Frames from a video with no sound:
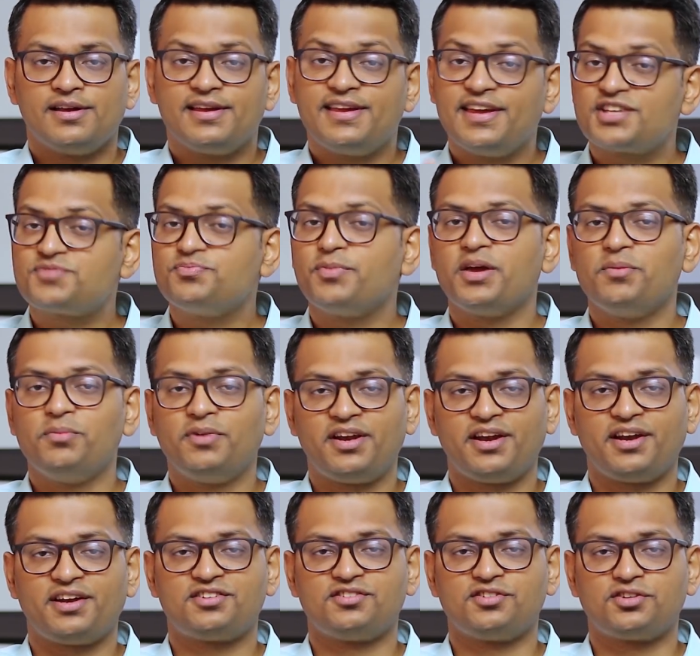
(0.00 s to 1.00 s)
Here's my
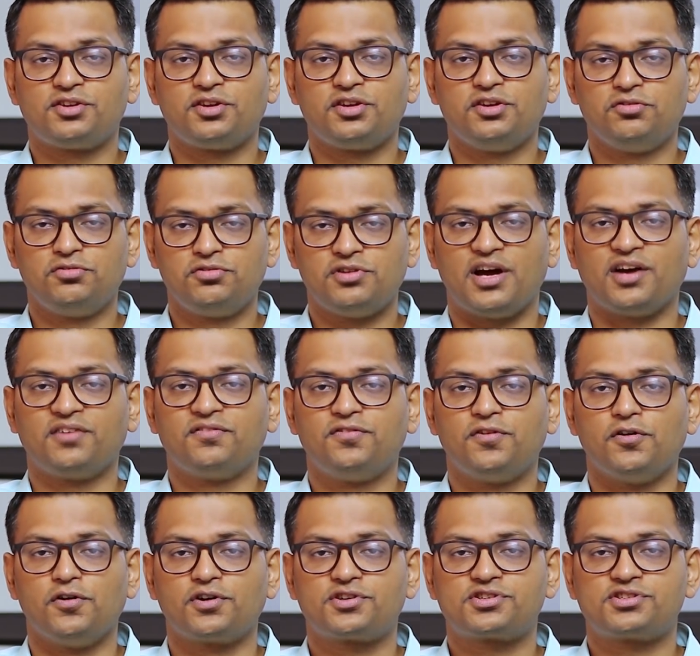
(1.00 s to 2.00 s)
invitation to you young
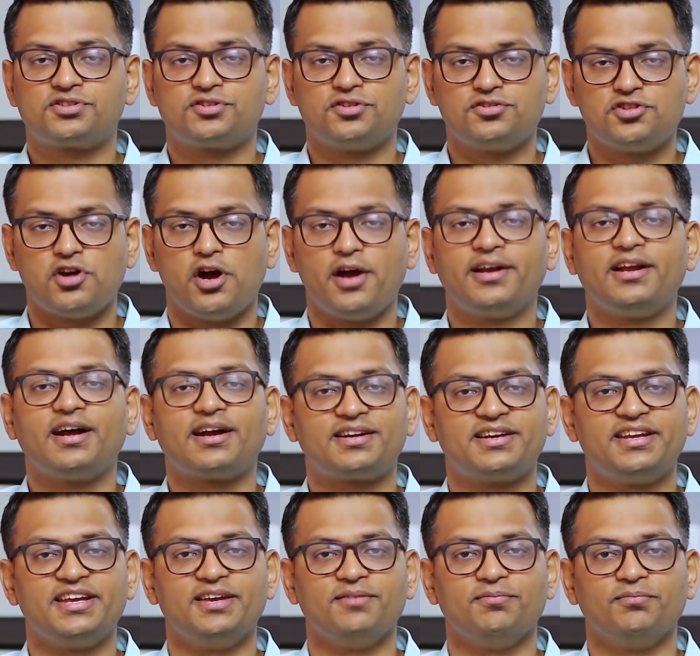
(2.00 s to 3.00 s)
folks to join our
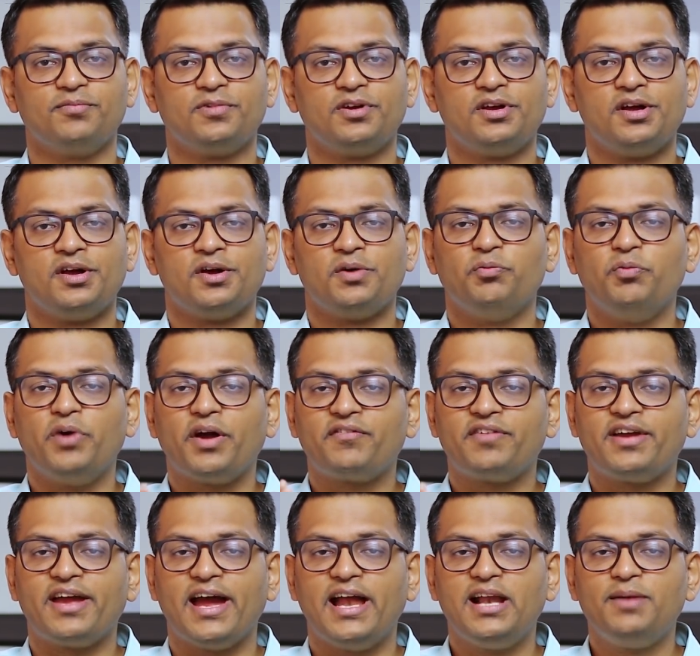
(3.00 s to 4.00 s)
team, where
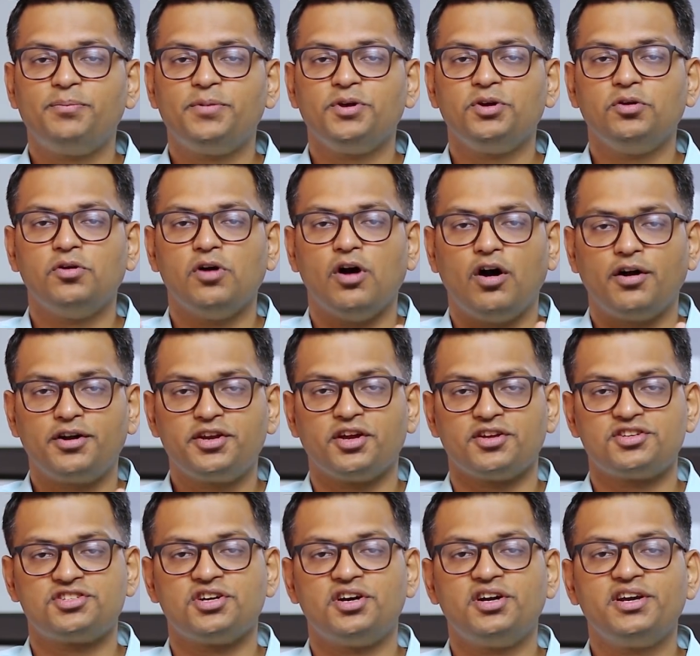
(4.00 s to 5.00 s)
we help you on your
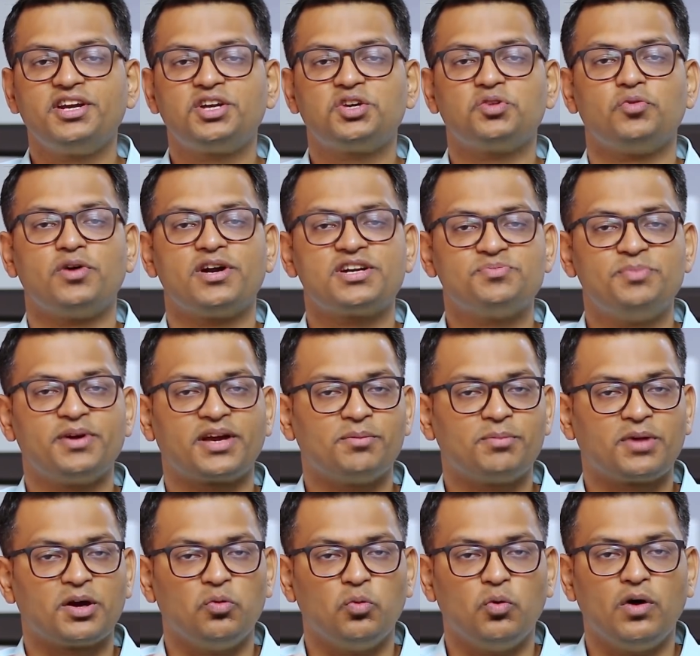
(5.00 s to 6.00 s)
journey towards
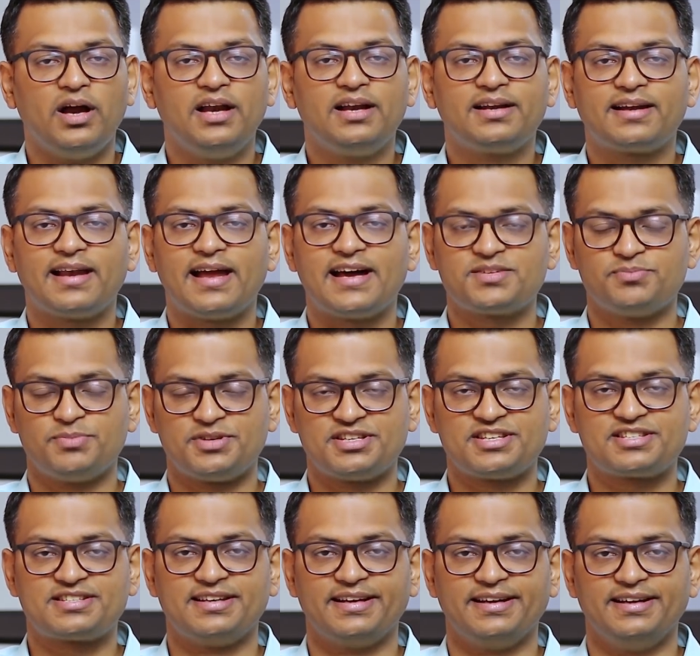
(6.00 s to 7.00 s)
becoming a world-class
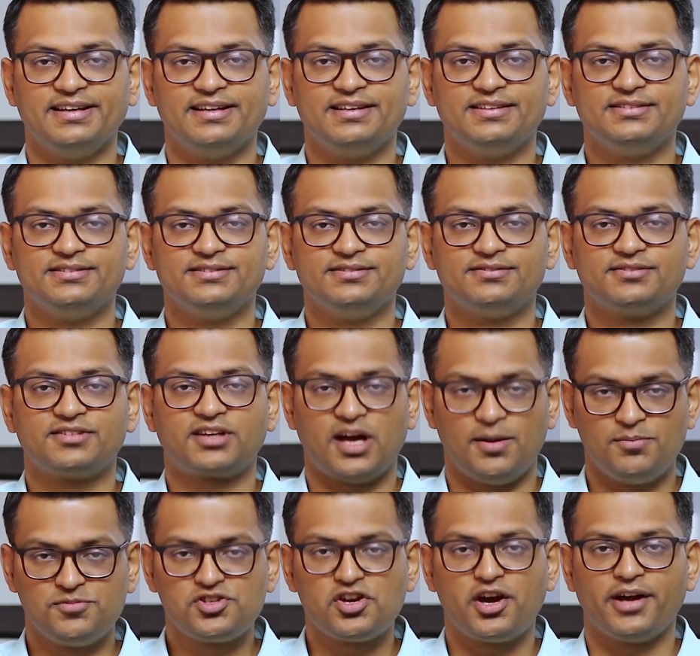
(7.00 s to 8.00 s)
business leader.
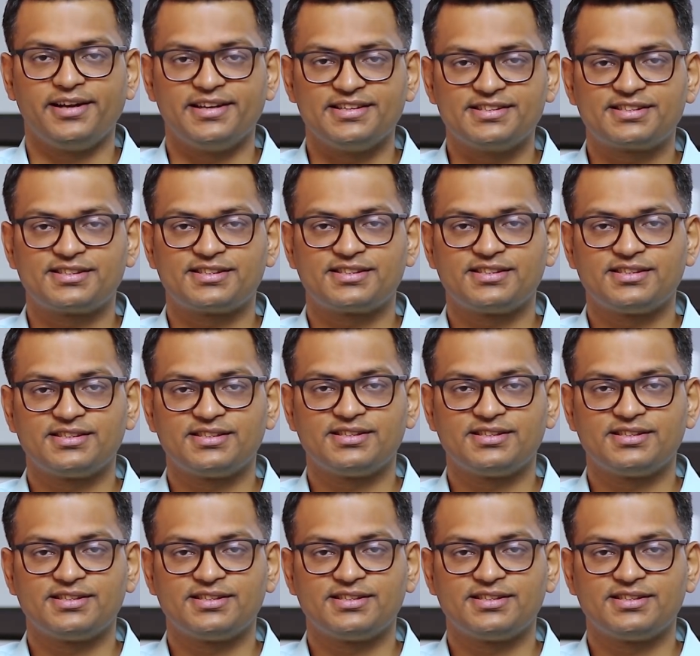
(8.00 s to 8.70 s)
Come join us.